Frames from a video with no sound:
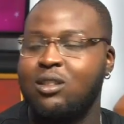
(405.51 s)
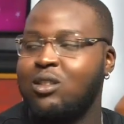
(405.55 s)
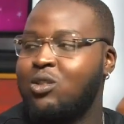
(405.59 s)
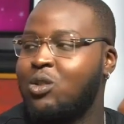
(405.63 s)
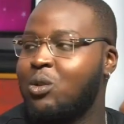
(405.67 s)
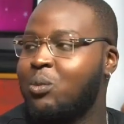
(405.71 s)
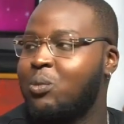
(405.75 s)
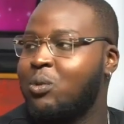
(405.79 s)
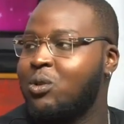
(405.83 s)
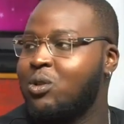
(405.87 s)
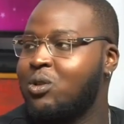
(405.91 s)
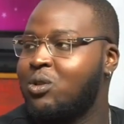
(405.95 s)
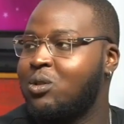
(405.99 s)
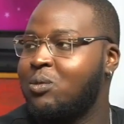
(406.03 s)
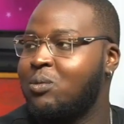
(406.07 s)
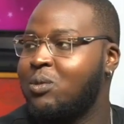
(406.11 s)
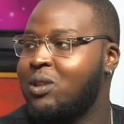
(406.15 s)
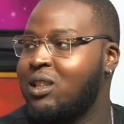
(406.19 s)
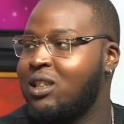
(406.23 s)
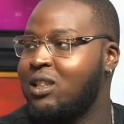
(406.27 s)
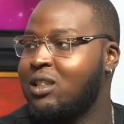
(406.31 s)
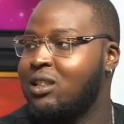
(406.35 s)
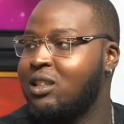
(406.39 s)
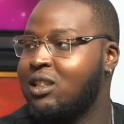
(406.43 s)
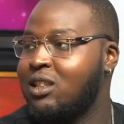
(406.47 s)
He's supposed to
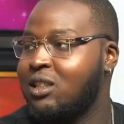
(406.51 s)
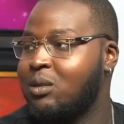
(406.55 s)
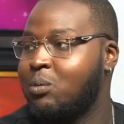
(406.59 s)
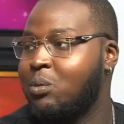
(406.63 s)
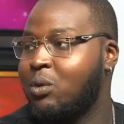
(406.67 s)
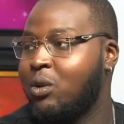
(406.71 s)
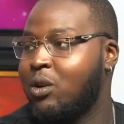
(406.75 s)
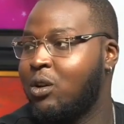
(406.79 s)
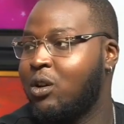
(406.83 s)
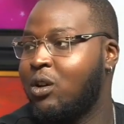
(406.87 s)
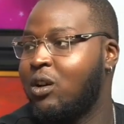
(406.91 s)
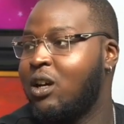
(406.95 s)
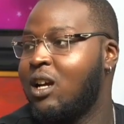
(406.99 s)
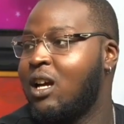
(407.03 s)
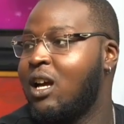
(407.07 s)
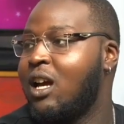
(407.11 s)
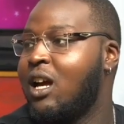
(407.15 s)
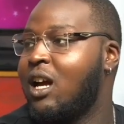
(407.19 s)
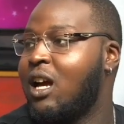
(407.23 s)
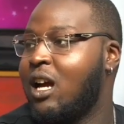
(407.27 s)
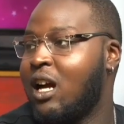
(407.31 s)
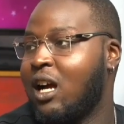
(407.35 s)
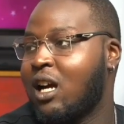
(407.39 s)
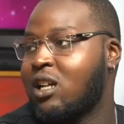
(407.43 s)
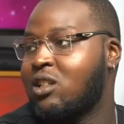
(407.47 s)
be this, but
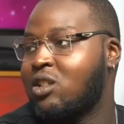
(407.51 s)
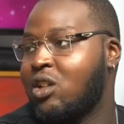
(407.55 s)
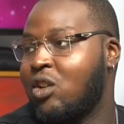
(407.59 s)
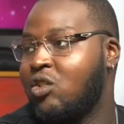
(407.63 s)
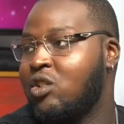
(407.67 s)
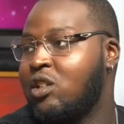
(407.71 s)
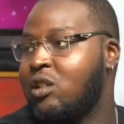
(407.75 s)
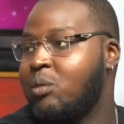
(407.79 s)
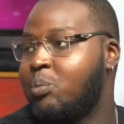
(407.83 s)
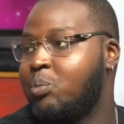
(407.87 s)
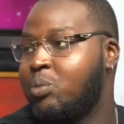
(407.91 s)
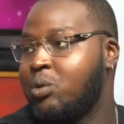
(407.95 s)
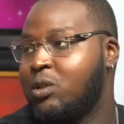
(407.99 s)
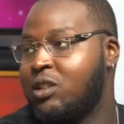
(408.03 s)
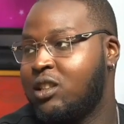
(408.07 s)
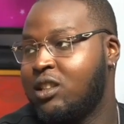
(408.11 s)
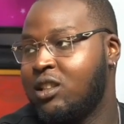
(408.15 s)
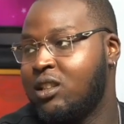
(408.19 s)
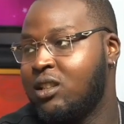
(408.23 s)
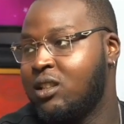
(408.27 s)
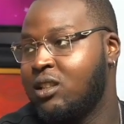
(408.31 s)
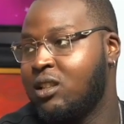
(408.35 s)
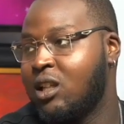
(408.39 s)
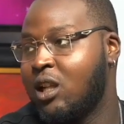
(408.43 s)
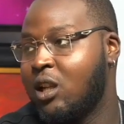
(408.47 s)
I actually put
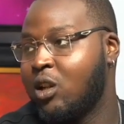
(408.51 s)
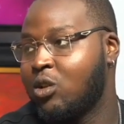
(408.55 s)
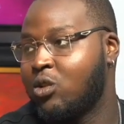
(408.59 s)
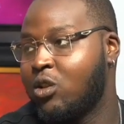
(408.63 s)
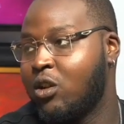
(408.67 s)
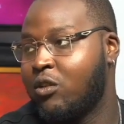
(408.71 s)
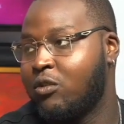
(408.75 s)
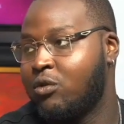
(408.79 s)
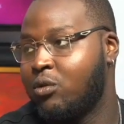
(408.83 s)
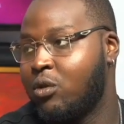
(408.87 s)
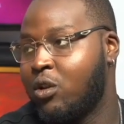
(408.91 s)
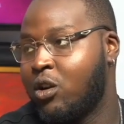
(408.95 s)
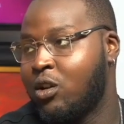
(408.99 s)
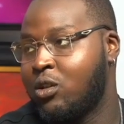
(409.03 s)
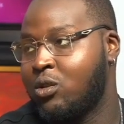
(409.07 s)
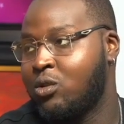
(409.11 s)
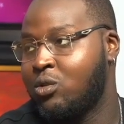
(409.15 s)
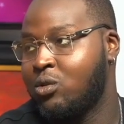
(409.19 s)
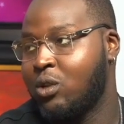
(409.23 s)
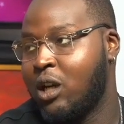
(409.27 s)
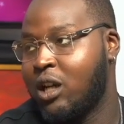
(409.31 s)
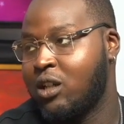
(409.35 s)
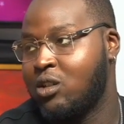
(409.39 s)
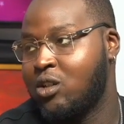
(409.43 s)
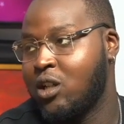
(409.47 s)
in a lot of work
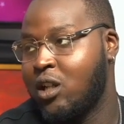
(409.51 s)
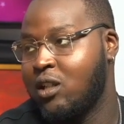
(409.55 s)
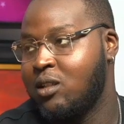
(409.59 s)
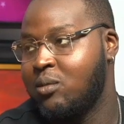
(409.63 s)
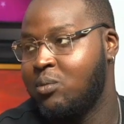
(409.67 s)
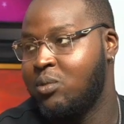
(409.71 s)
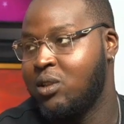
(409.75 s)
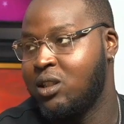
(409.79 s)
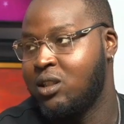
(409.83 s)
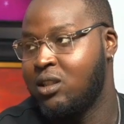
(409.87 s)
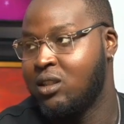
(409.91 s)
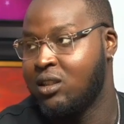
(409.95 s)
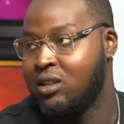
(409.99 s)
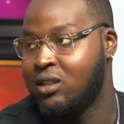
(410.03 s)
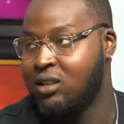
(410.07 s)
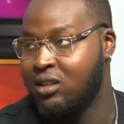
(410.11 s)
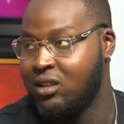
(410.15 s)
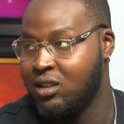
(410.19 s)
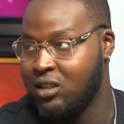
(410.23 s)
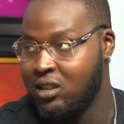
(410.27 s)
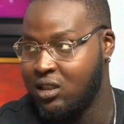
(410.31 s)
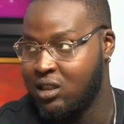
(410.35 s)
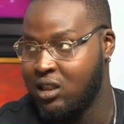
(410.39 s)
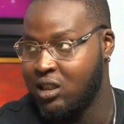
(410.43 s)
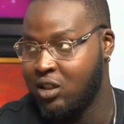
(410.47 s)
to actually be
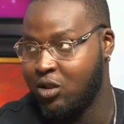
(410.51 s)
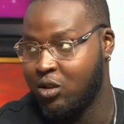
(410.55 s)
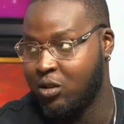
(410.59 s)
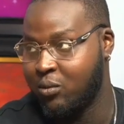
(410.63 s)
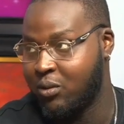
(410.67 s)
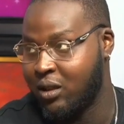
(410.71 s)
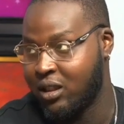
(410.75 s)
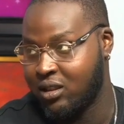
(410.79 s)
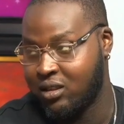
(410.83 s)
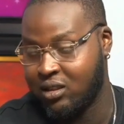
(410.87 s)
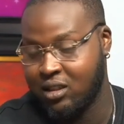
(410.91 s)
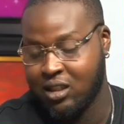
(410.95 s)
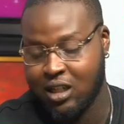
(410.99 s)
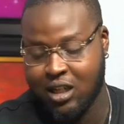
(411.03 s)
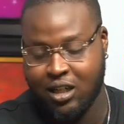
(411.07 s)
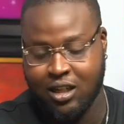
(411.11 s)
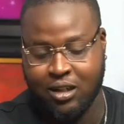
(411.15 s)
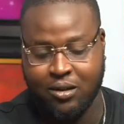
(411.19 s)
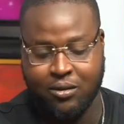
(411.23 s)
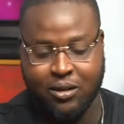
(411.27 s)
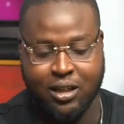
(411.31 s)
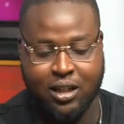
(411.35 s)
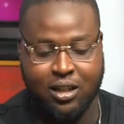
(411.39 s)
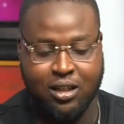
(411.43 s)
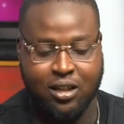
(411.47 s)
this CJ Obassey I
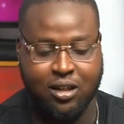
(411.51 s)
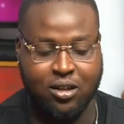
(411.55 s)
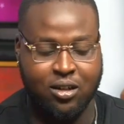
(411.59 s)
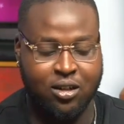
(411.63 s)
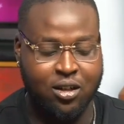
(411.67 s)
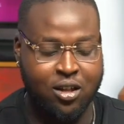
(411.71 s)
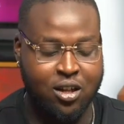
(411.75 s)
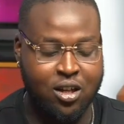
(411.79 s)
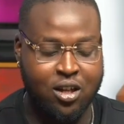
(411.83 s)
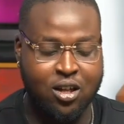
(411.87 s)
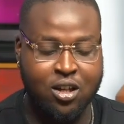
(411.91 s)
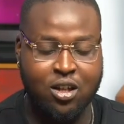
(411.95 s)
am right now.